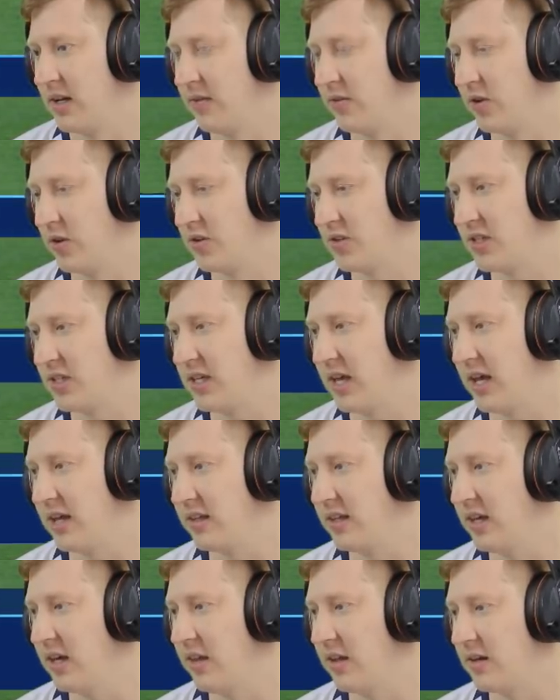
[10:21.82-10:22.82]
Lewandowski
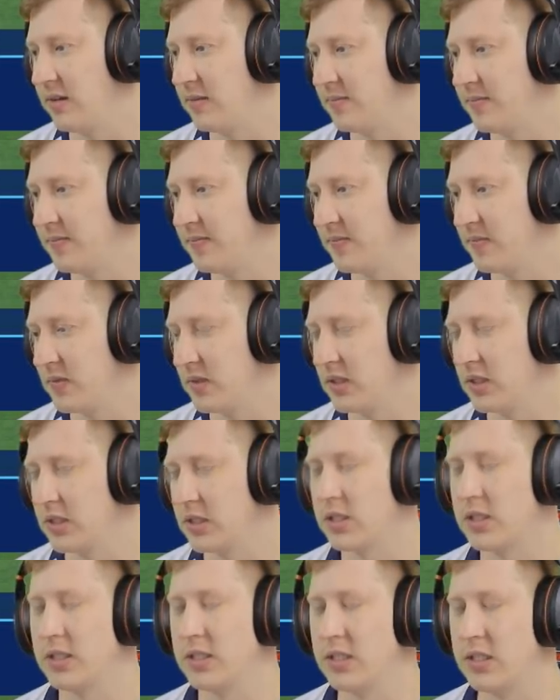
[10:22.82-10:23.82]
getting the other,
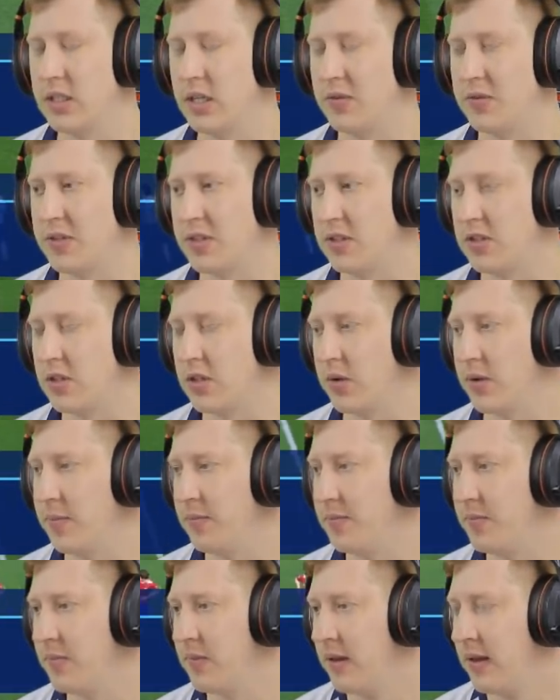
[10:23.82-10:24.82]
kind of gifted to
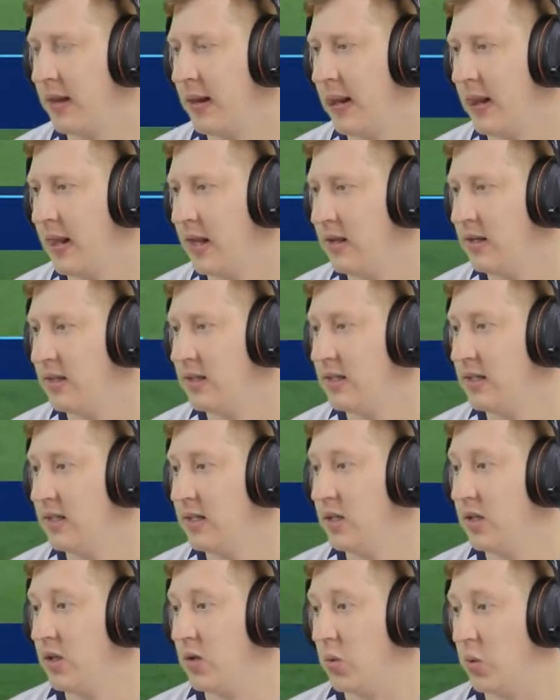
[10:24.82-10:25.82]
him.
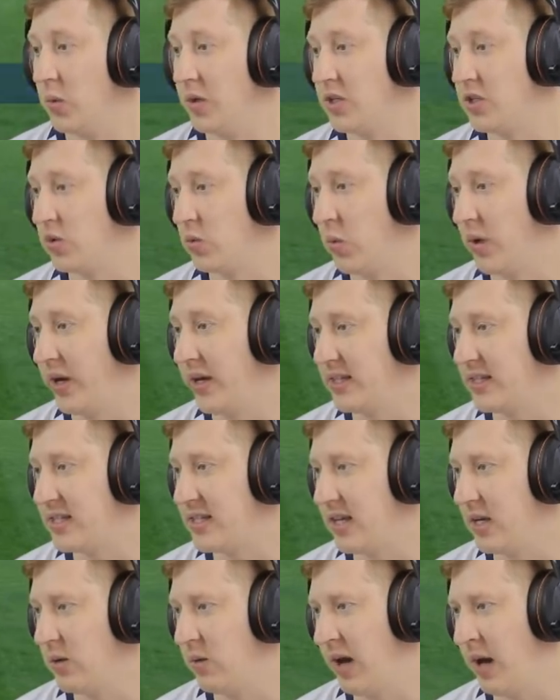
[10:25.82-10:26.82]
We shall wait and
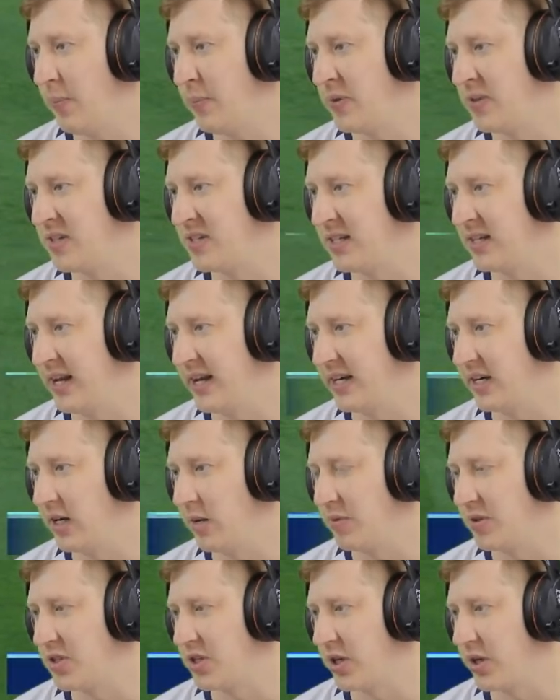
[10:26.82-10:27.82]
see what happens in leg
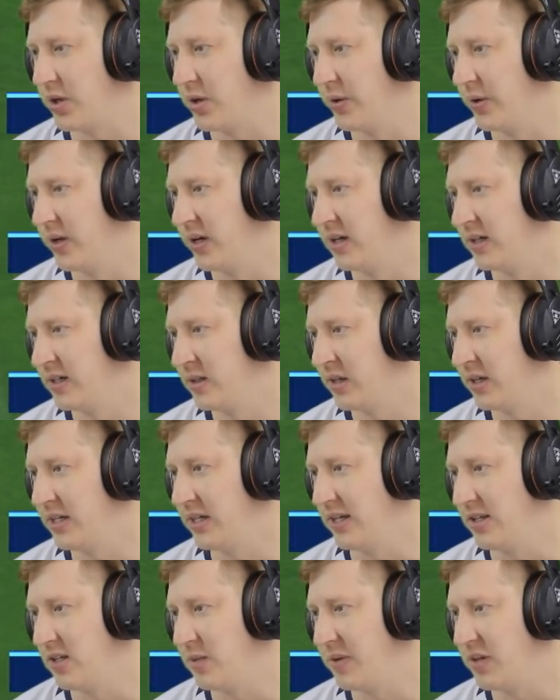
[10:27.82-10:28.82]
number two. I
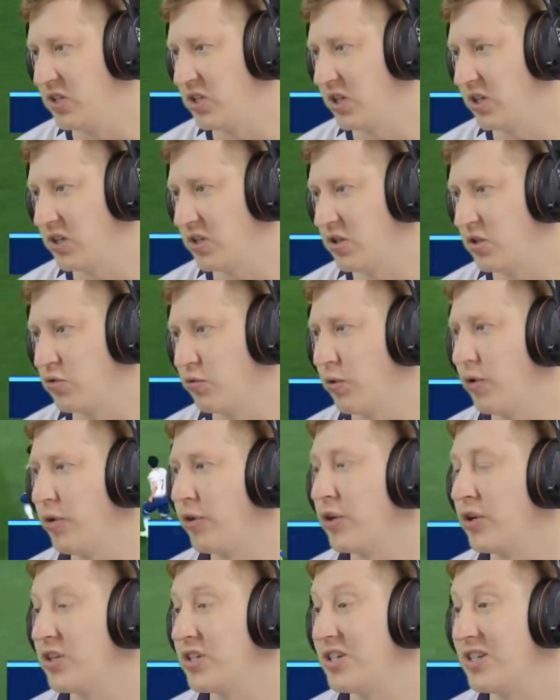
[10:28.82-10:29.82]
need to be just as
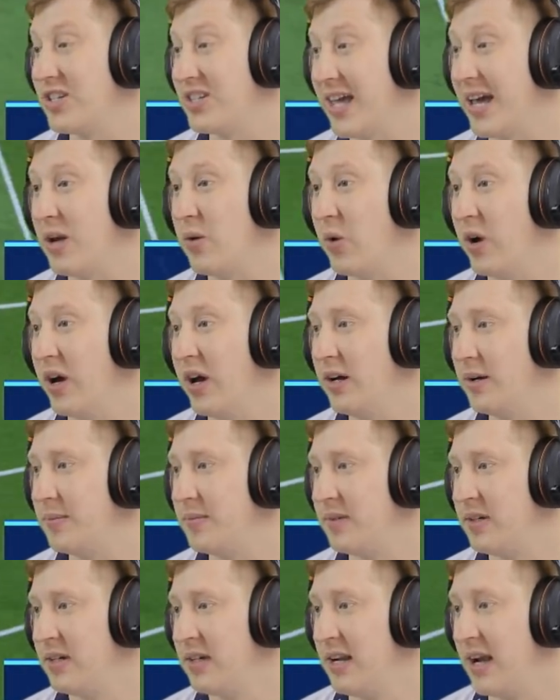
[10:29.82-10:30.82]
ruthless as they were
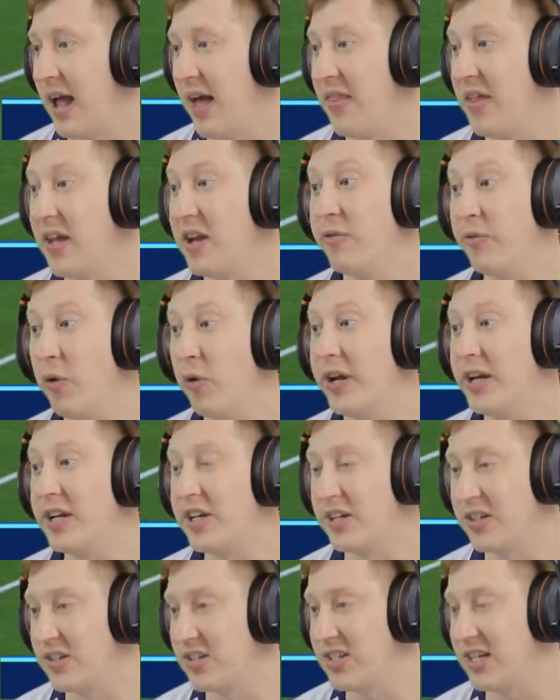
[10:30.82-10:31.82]
and then
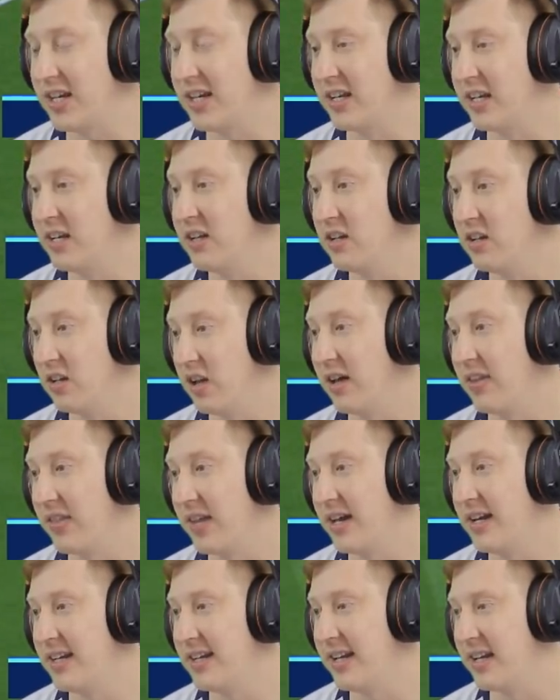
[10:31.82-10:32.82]
avoid conceding
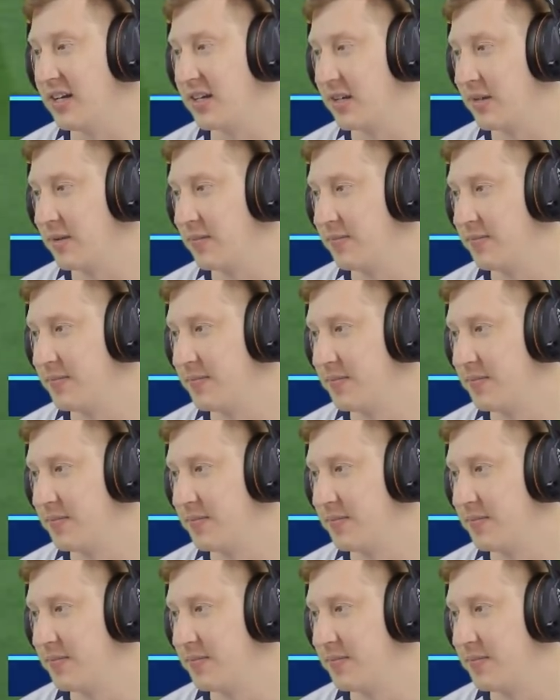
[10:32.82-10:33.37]
like they did.